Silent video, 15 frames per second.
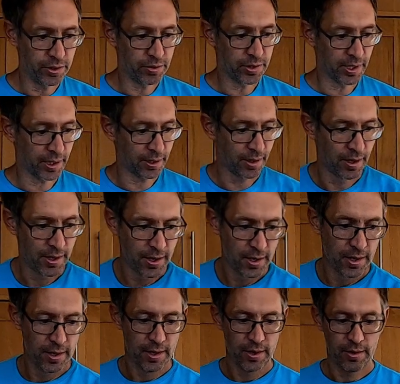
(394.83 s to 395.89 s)
using
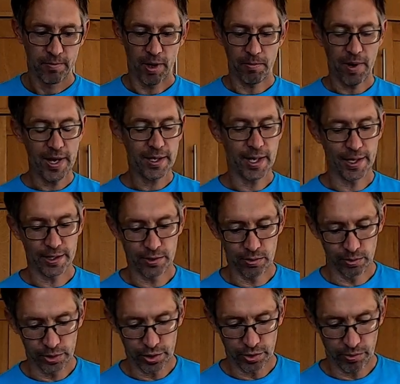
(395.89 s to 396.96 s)
my main head
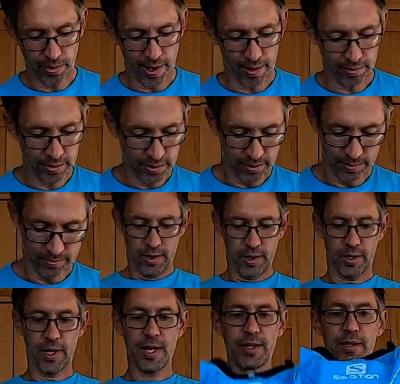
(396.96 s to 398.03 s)
torch throughout.
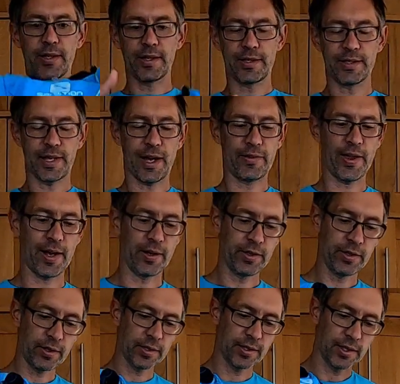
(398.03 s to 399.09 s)
Okay, so this is how that
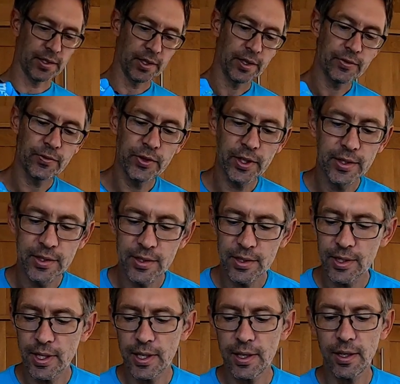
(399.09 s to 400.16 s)
looks, and if you can
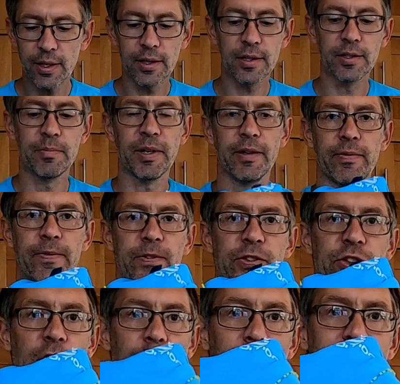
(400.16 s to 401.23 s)
see, there's a bit of
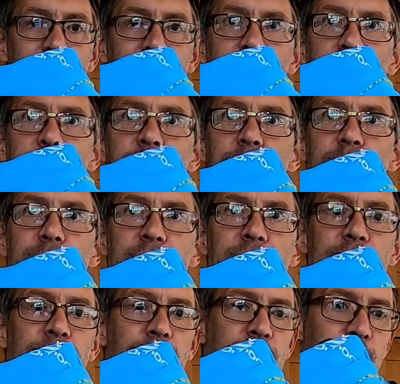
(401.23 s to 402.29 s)
sewing, a bit of